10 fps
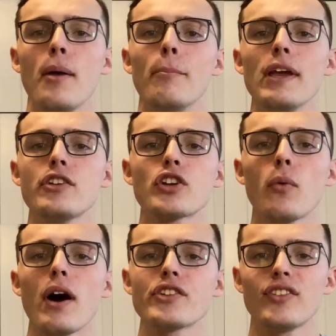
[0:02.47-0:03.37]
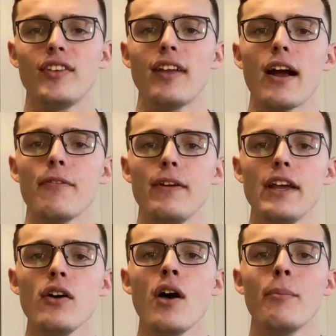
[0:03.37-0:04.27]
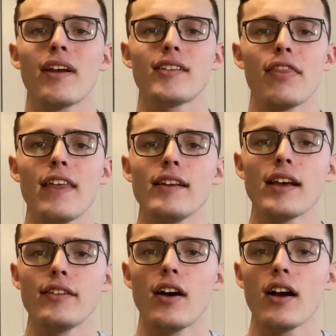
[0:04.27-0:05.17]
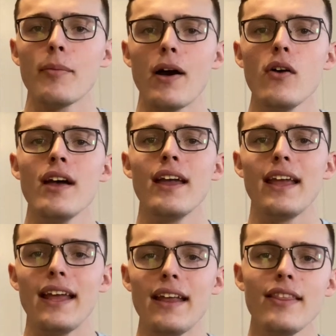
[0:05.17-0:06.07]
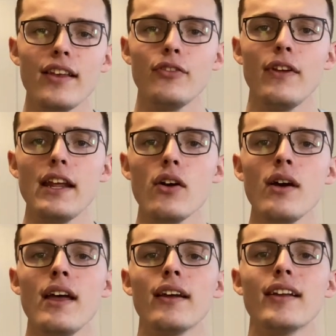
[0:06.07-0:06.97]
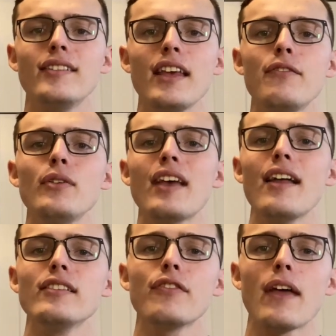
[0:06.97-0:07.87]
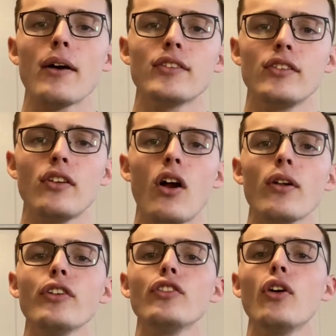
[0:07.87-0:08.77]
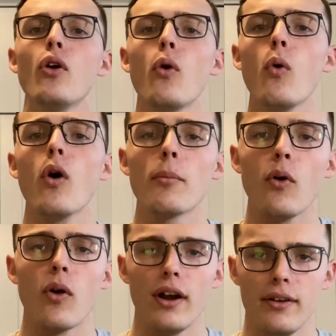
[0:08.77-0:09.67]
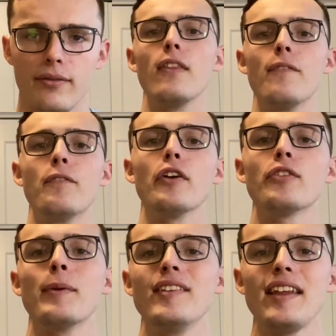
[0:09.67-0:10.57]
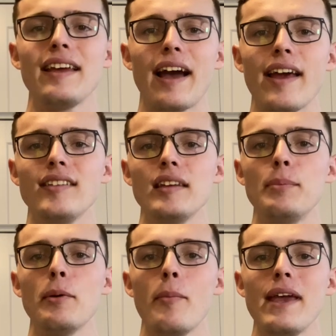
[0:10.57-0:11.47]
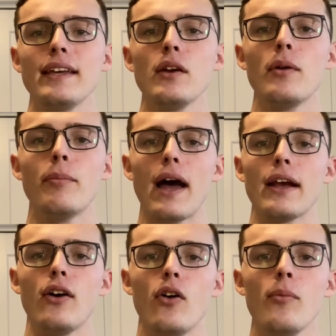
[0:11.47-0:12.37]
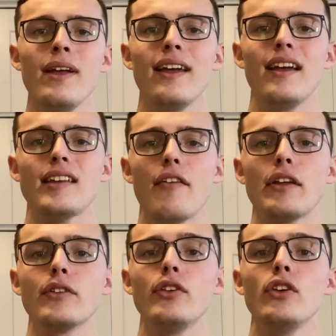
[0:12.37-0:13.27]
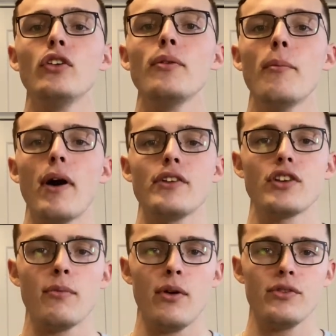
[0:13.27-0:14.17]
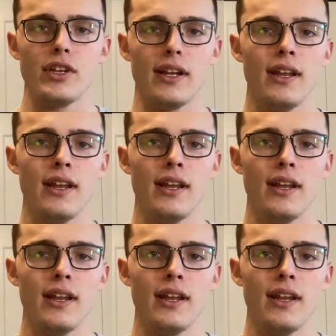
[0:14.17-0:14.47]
Make sure to watch this entire video because the things I talk about in this video could save you tens of thousands of dollars or more. The first mistake I see people making when buying a home is having too much emotion.